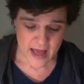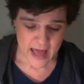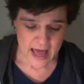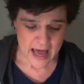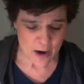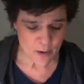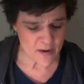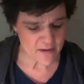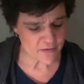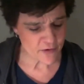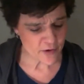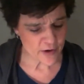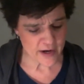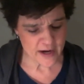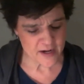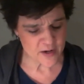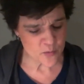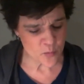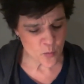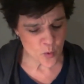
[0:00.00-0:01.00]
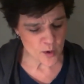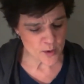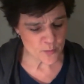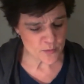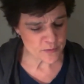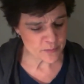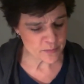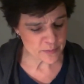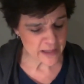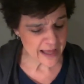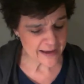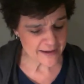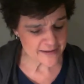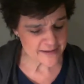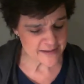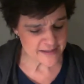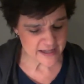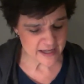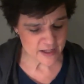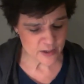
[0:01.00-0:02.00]
However, anyone with black
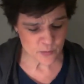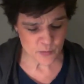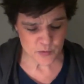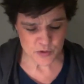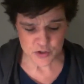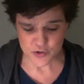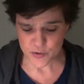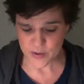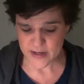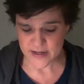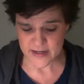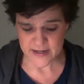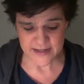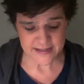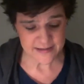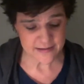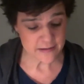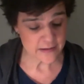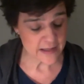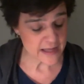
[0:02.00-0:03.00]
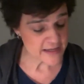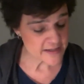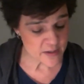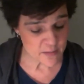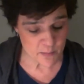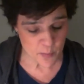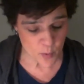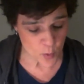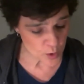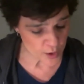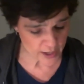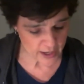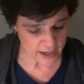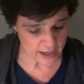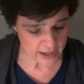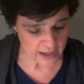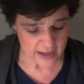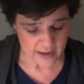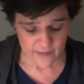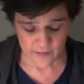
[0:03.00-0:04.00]
skin was treated as less
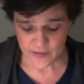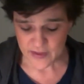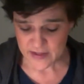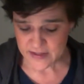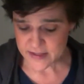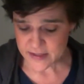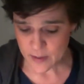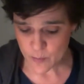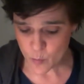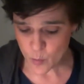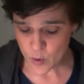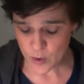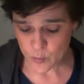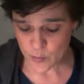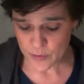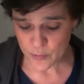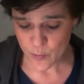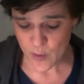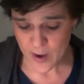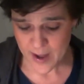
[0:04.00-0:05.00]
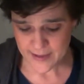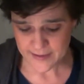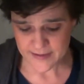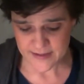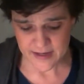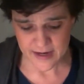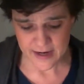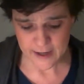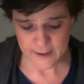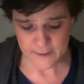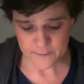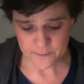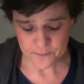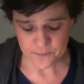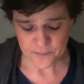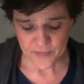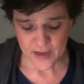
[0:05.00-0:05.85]
important than someone with white skin.